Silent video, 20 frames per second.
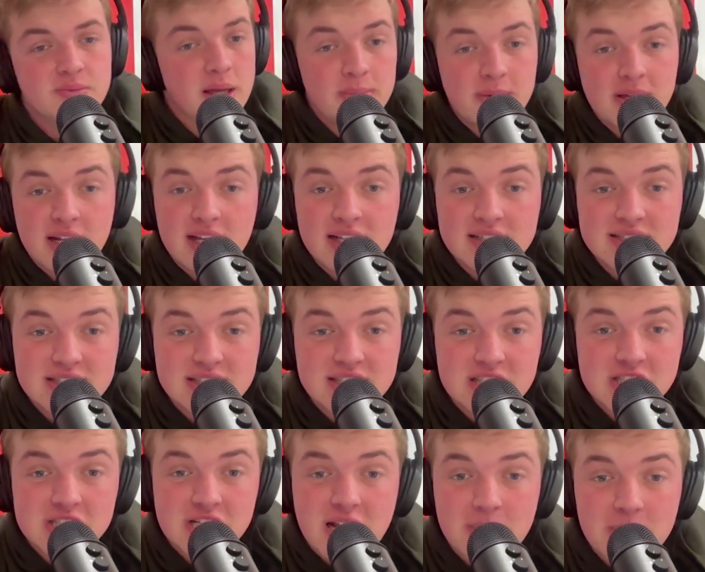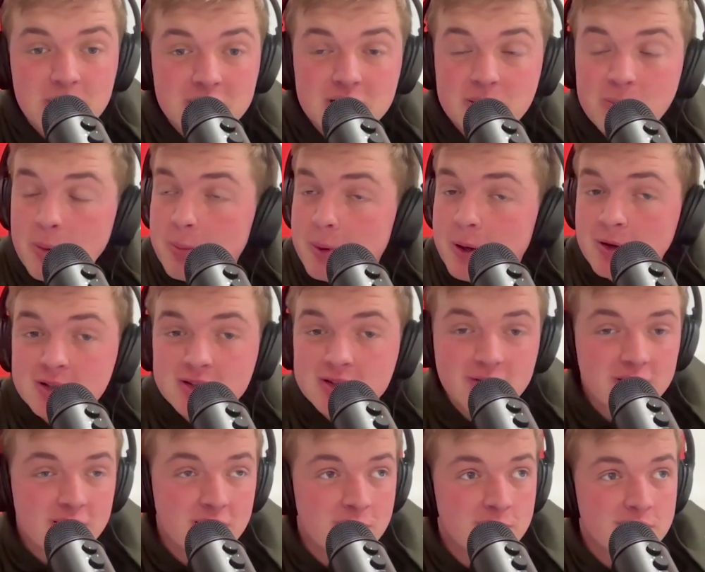Maybe an ACC championship appearance
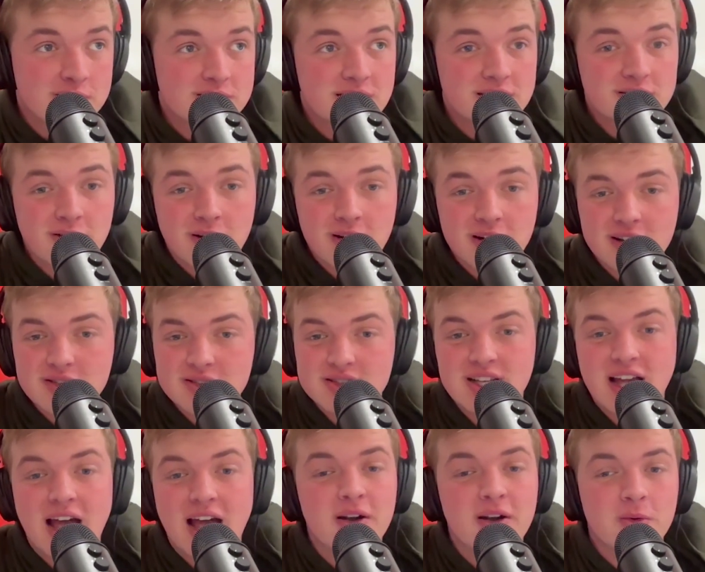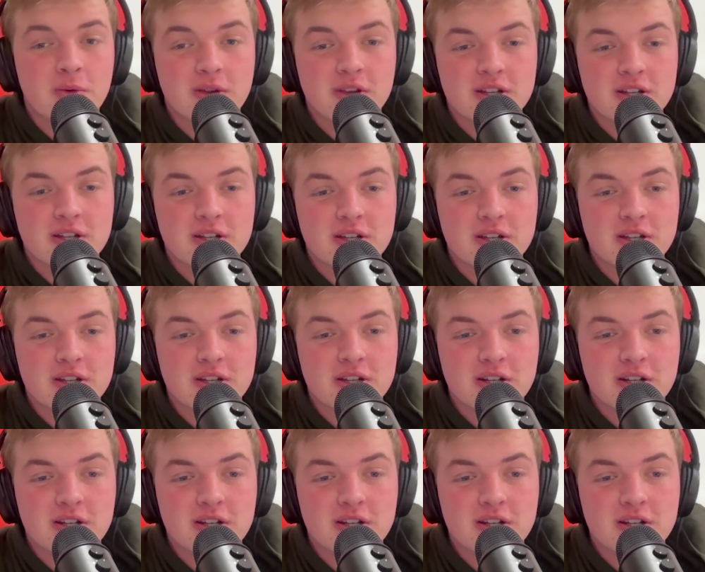for the UNC Tar Heels. I don't really know.